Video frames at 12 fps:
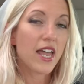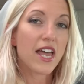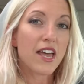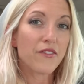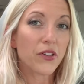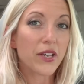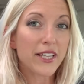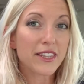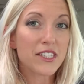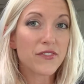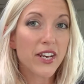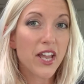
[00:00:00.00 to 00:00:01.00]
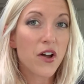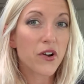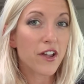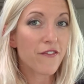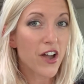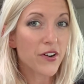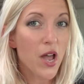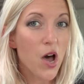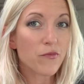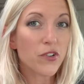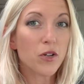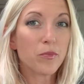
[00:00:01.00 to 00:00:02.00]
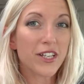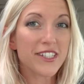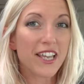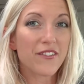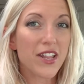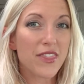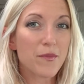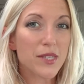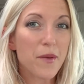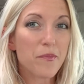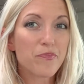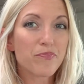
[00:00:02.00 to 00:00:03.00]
If you like this video or you found it helpful, please give it a thumbs up.